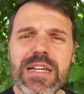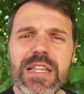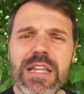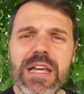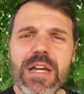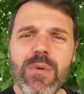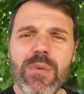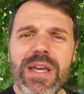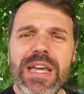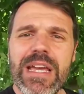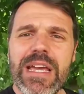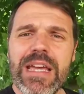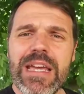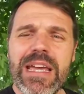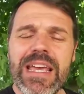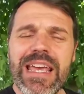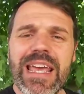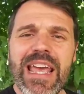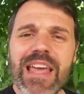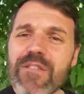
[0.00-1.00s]
where
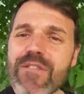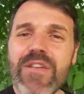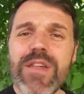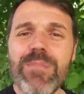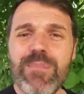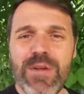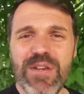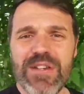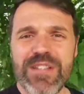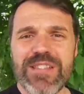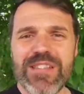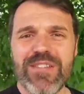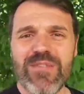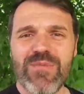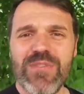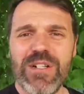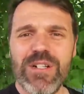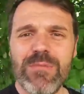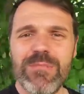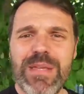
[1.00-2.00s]
every person
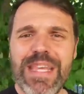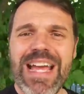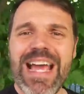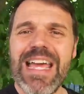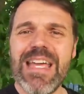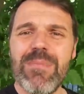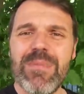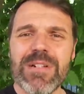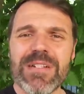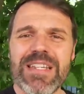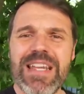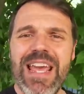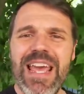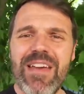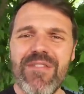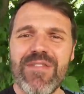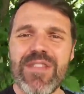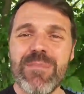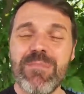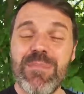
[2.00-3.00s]
will be able to
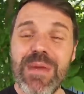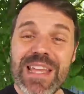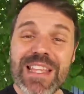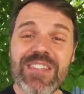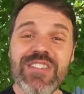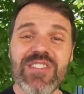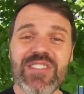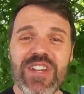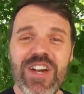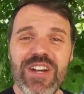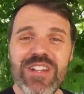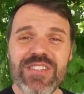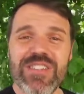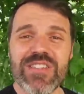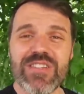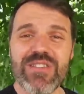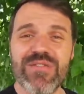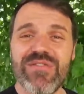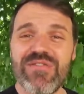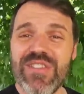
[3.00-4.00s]
have the best
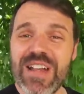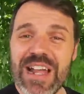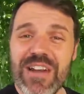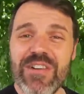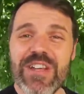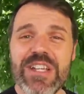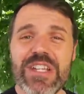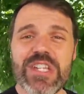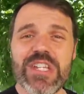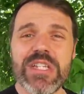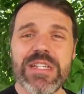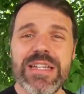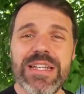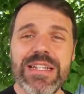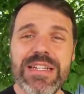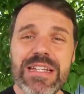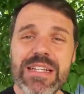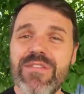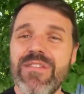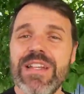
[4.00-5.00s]
chance to flourish
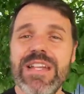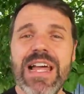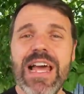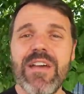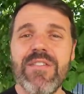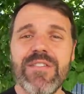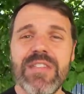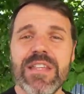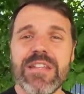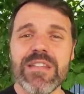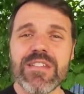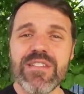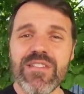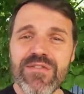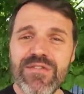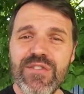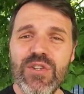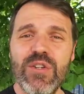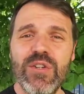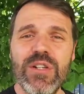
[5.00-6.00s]
and live a life that is
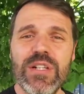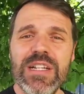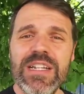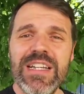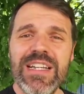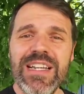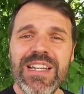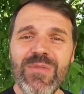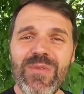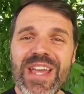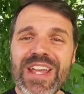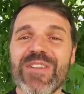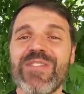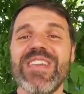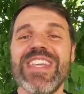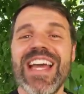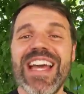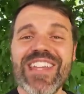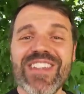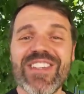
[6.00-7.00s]
full, where
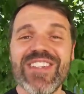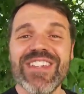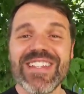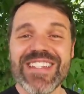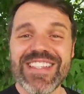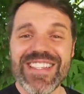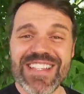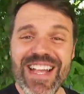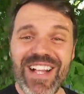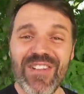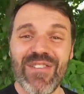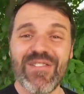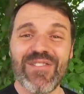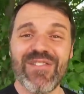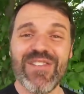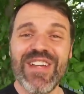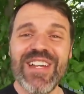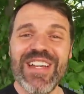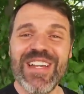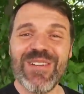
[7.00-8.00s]
creation itself
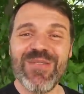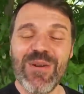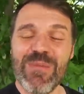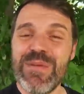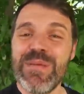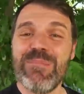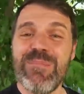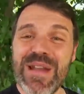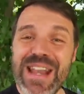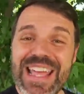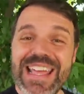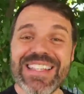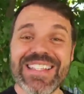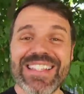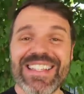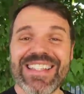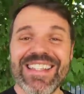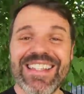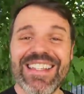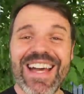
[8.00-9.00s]
will be
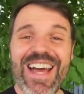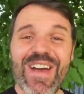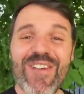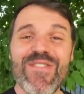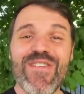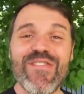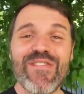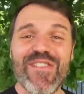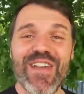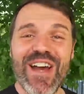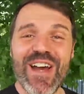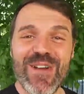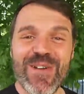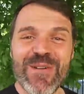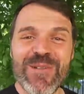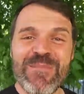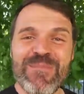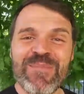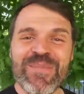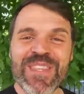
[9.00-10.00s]
blessed and overflow
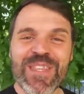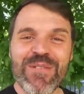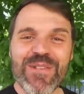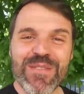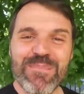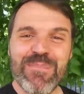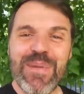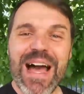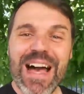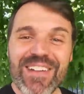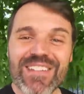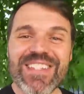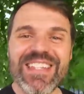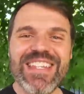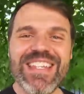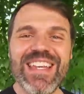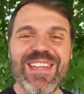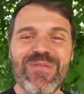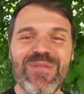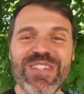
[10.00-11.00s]
with
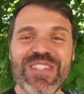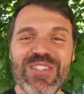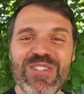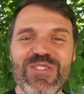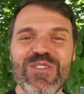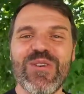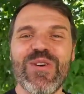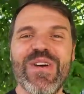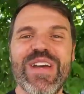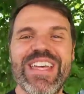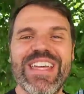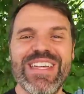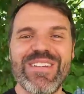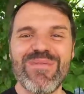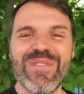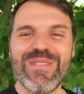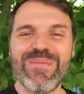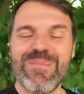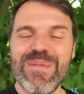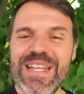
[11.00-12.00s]
bounty and with joy
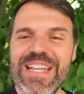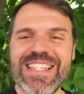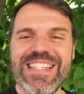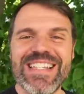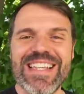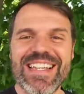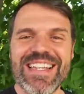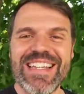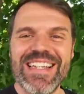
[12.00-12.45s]
and with blessing